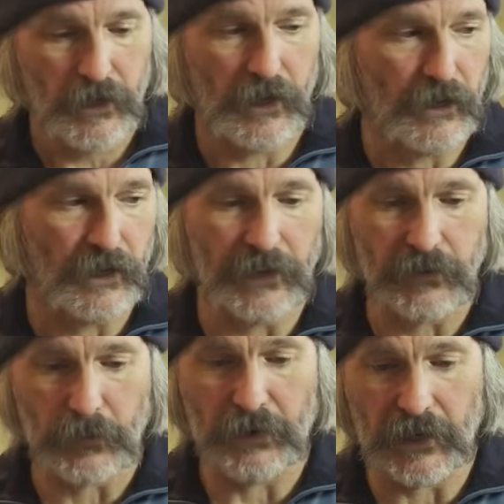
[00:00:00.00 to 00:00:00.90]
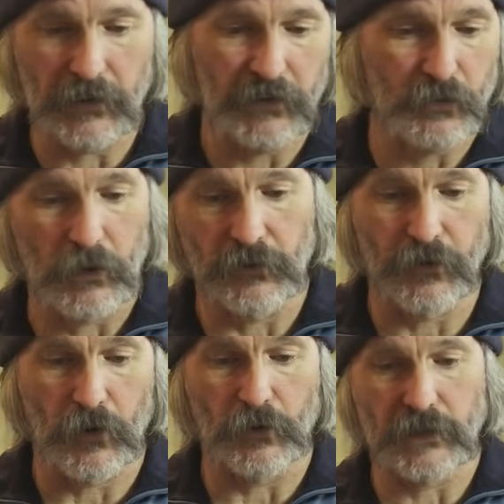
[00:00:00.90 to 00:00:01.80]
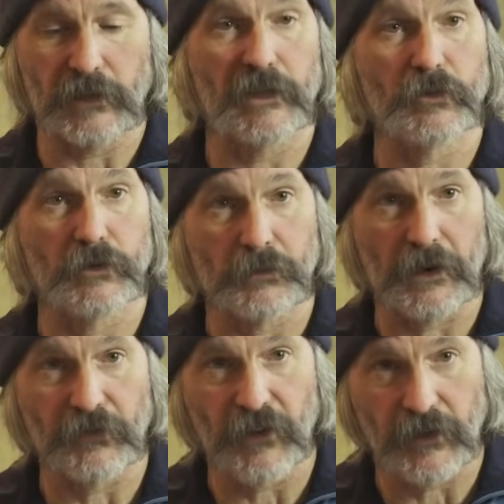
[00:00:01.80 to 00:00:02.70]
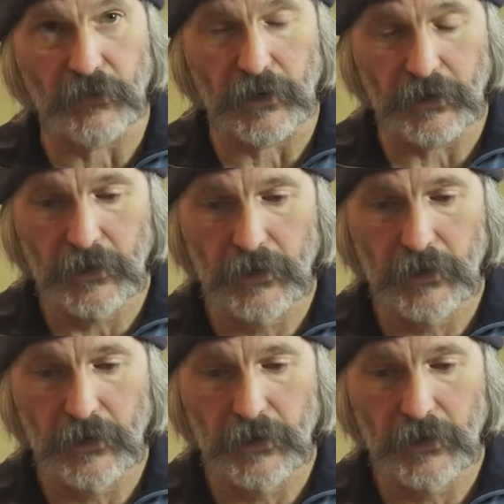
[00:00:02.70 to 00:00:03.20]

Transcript: he ended up picking this one photo. He's like, "This one's my favorite."